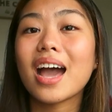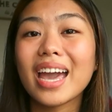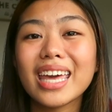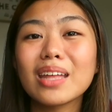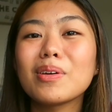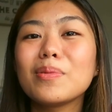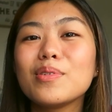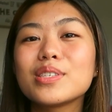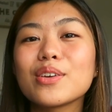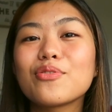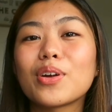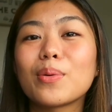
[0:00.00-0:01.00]
I get my
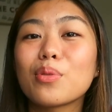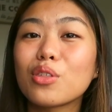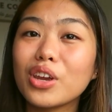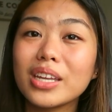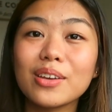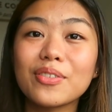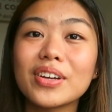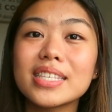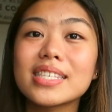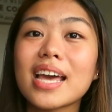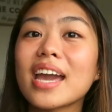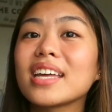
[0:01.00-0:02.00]
music from 3 different
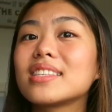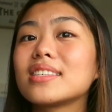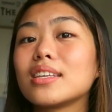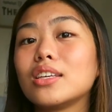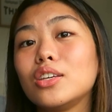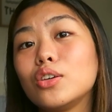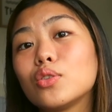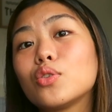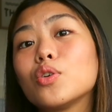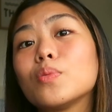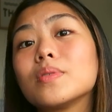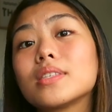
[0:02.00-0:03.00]
sites:
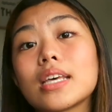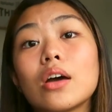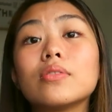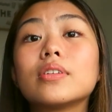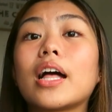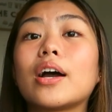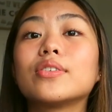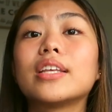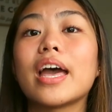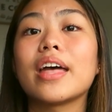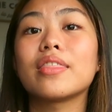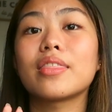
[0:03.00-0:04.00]
YouTube,
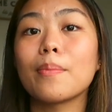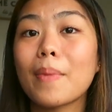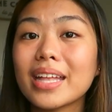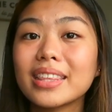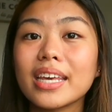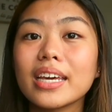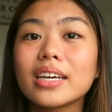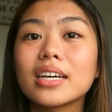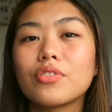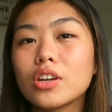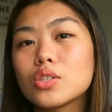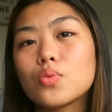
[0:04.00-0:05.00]
SoundCloud, and Thematic.
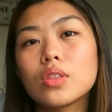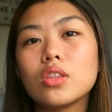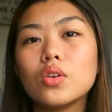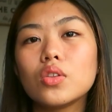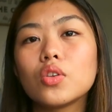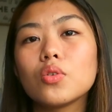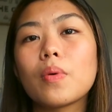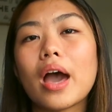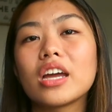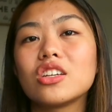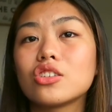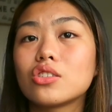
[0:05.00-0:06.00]
First, with YouTube,
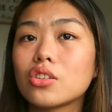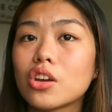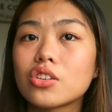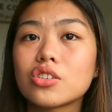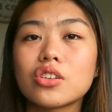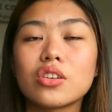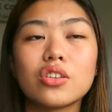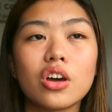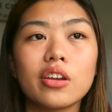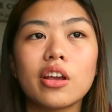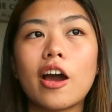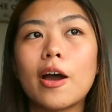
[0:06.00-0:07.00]
I just search
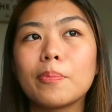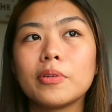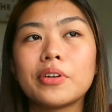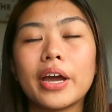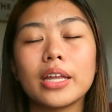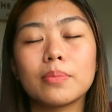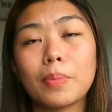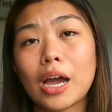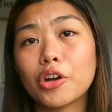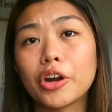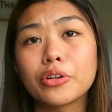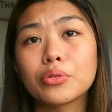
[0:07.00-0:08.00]
non-copyright
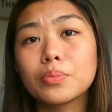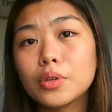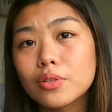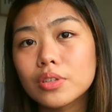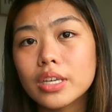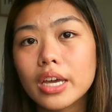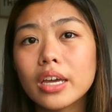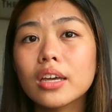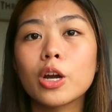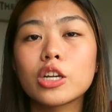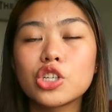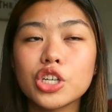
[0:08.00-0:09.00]
background music
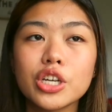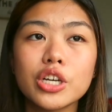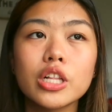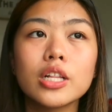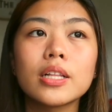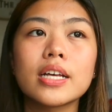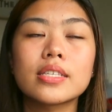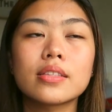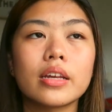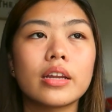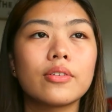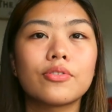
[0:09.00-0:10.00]
or chill,
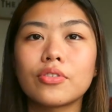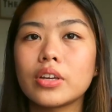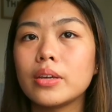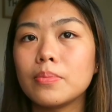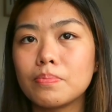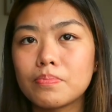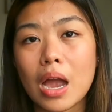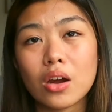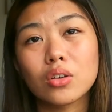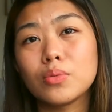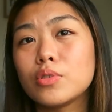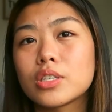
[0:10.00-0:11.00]
aesthetic-free
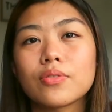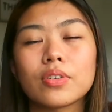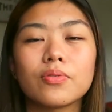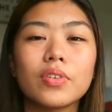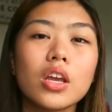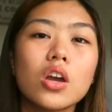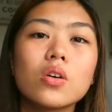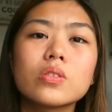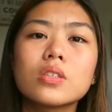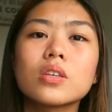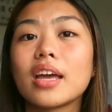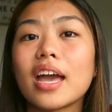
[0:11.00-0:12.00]
background music for
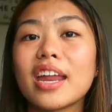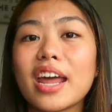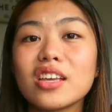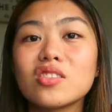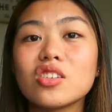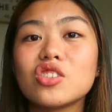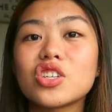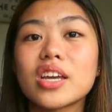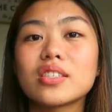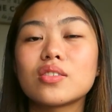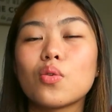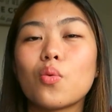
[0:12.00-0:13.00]
videos, and I
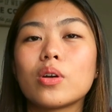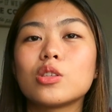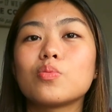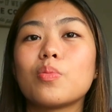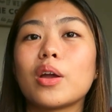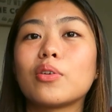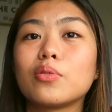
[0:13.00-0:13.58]
suggest the ones by